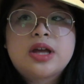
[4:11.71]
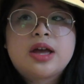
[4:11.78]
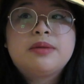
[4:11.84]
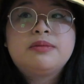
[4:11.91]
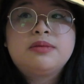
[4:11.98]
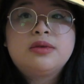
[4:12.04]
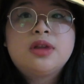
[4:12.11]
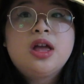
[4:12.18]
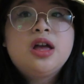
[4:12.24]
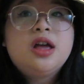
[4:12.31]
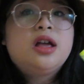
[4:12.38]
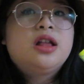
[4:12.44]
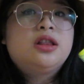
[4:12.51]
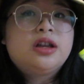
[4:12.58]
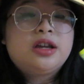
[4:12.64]
I'm
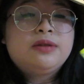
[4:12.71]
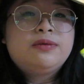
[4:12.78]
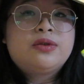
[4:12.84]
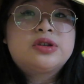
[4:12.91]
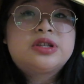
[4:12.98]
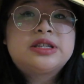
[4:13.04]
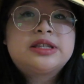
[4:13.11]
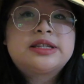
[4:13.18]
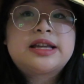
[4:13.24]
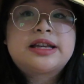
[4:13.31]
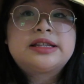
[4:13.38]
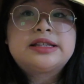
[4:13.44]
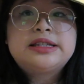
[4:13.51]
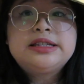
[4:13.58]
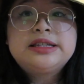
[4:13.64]
looking forward to the
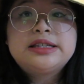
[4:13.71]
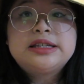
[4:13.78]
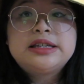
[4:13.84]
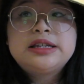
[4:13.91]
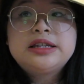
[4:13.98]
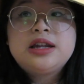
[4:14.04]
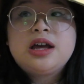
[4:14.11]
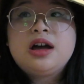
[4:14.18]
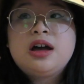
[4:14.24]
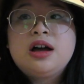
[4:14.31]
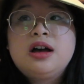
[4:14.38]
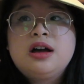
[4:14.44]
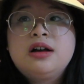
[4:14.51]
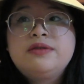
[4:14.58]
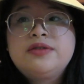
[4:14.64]
second season
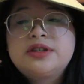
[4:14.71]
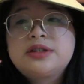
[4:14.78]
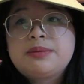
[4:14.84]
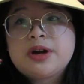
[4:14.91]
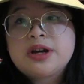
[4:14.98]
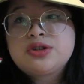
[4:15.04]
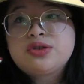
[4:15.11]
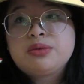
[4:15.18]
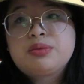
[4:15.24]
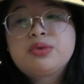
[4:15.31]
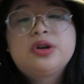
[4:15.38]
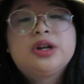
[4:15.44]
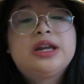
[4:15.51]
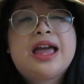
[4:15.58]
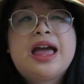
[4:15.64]
of The Summer I Turned
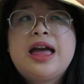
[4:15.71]
Pretty,